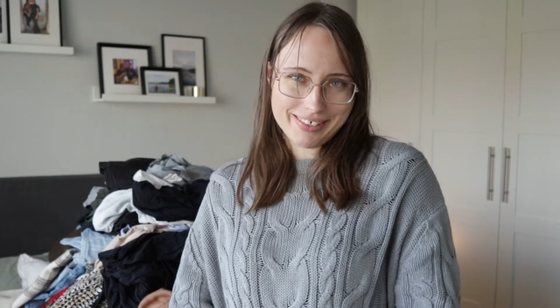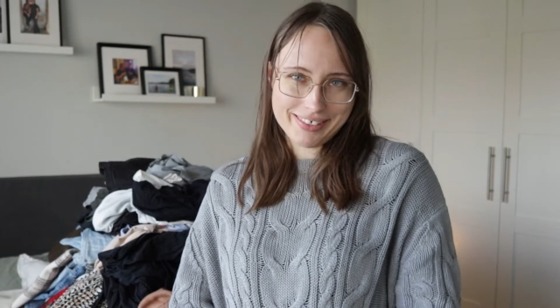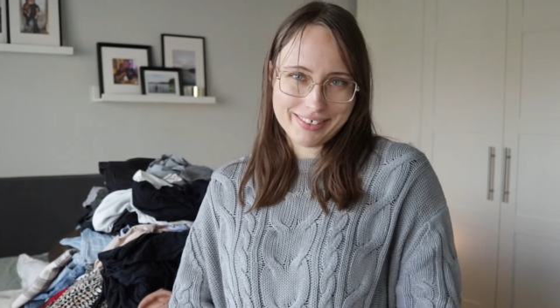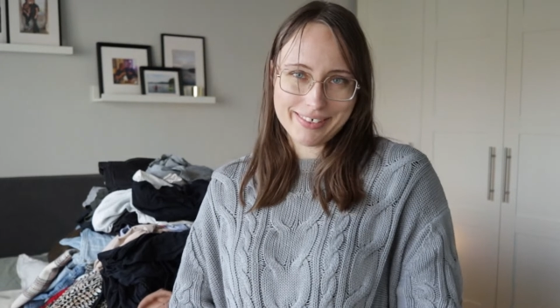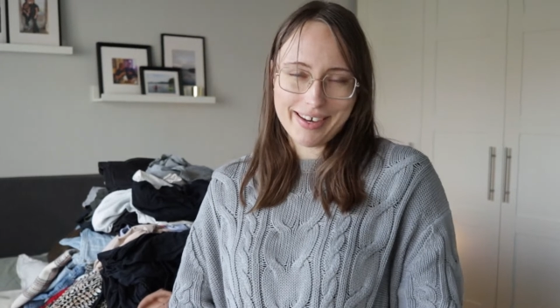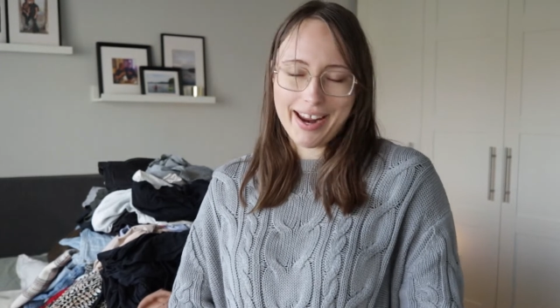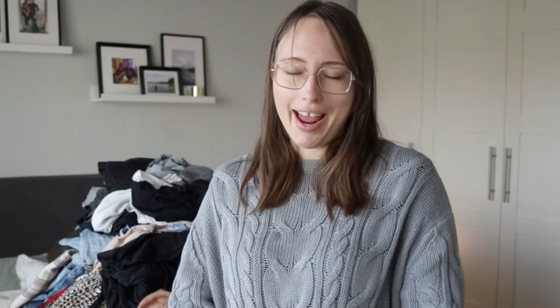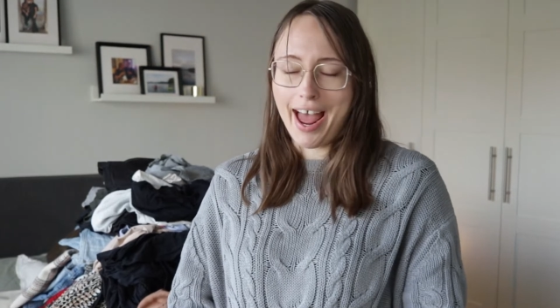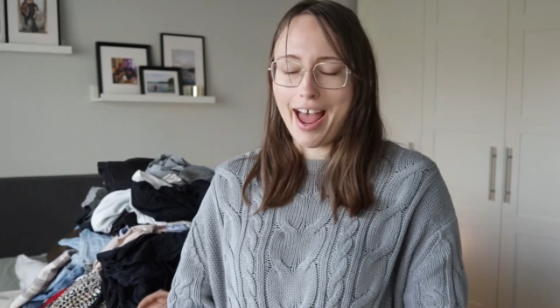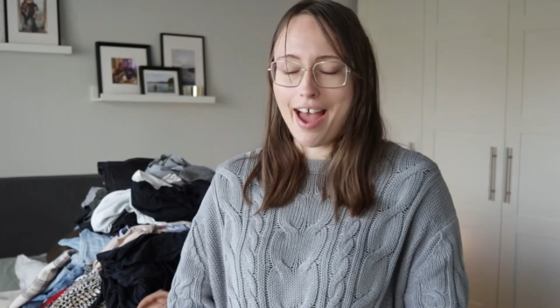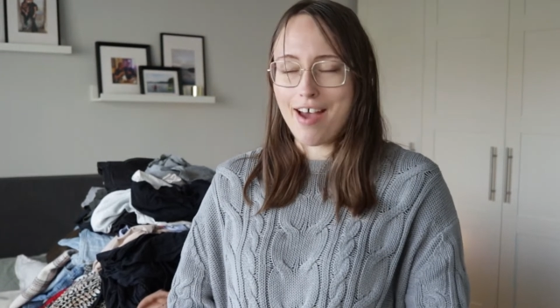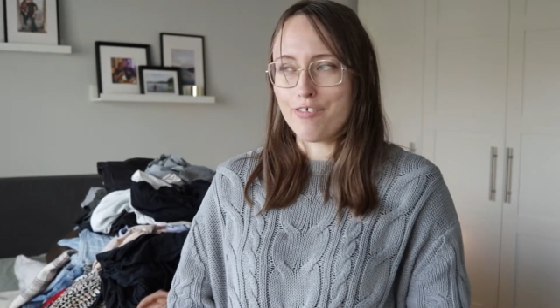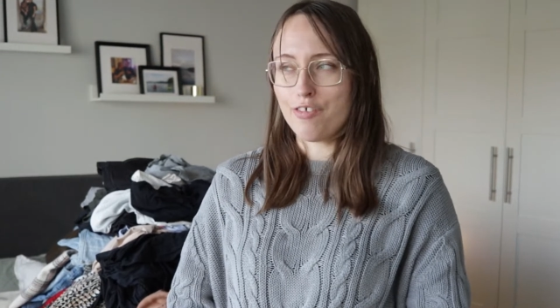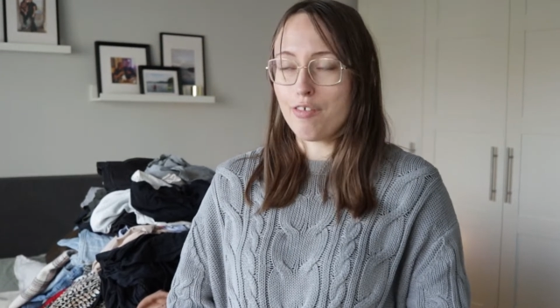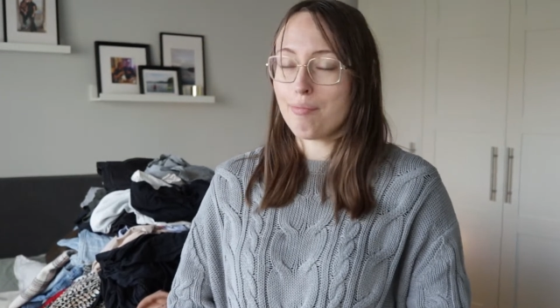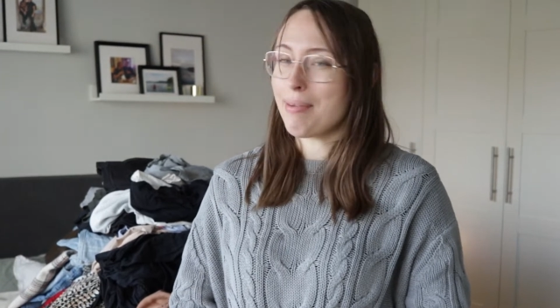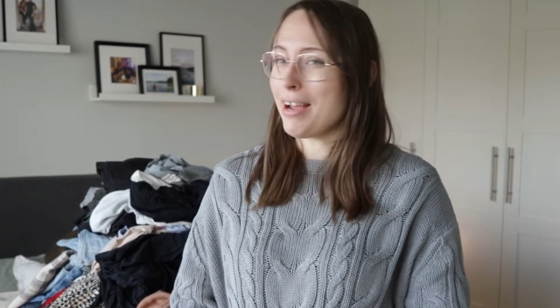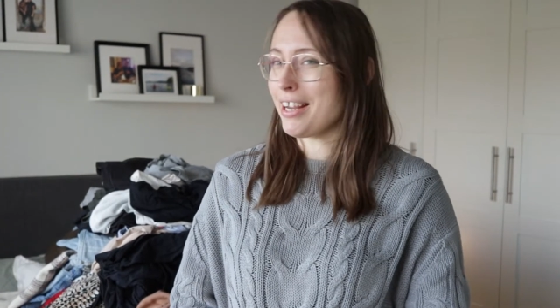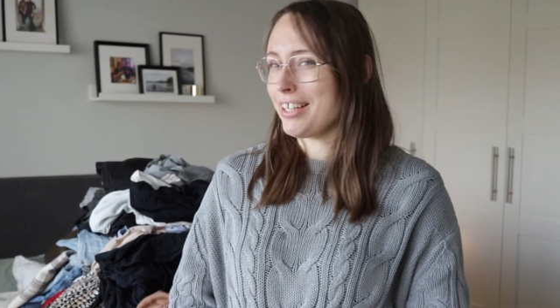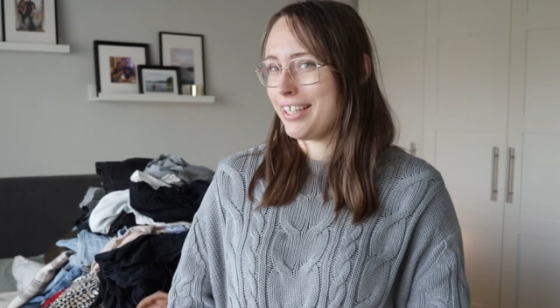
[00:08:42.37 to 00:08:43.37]
to
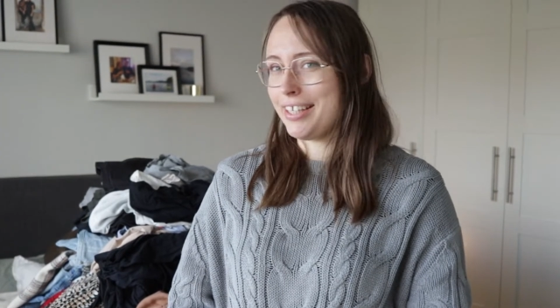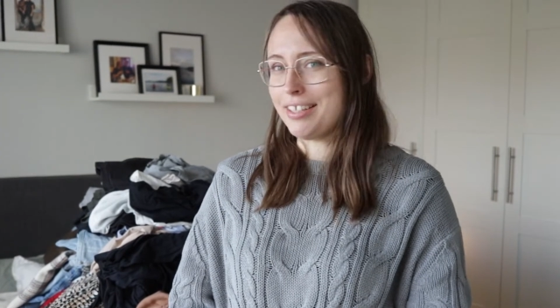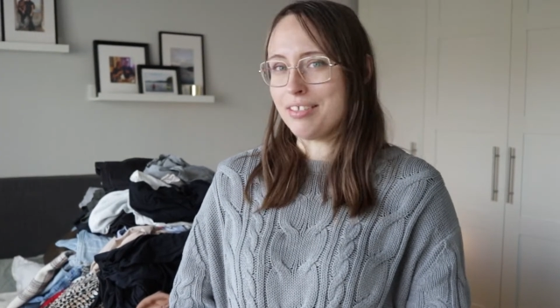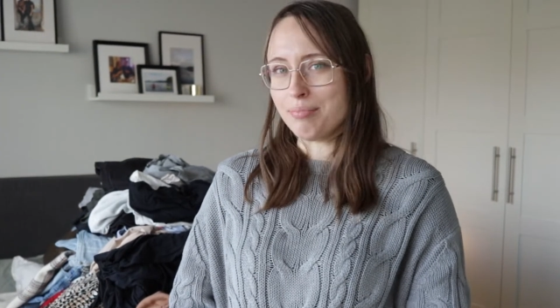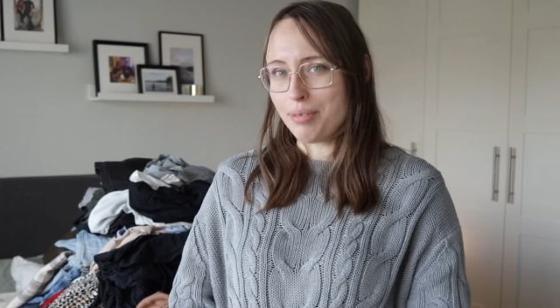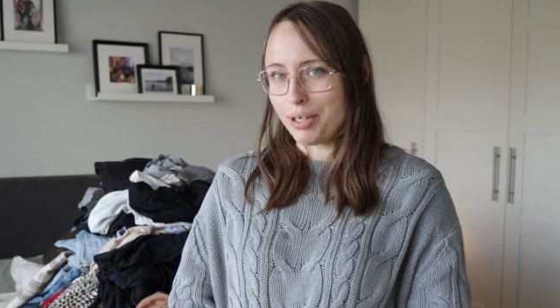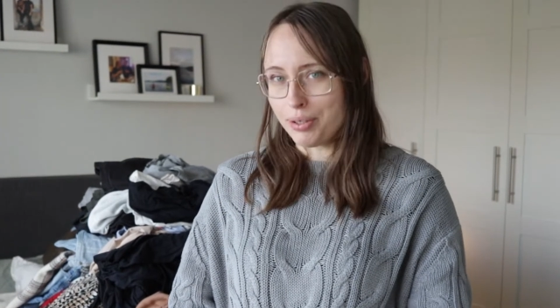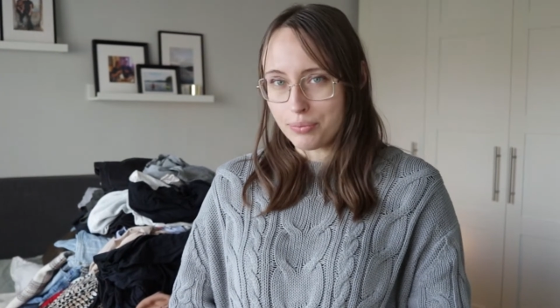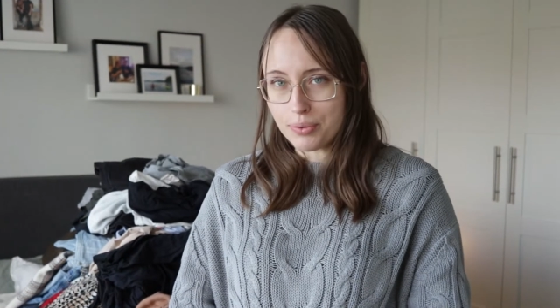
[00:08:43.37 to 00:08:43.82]
have back in my